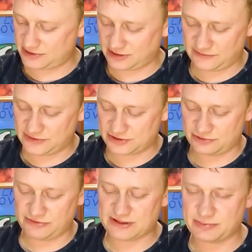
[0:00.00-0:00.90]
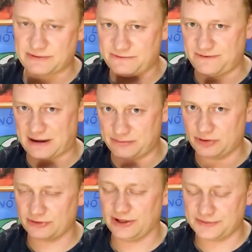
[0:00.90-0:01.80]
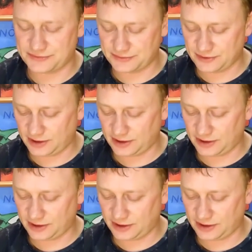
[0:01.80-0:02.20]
I'm going to give this a good read. This is a big fat book, this.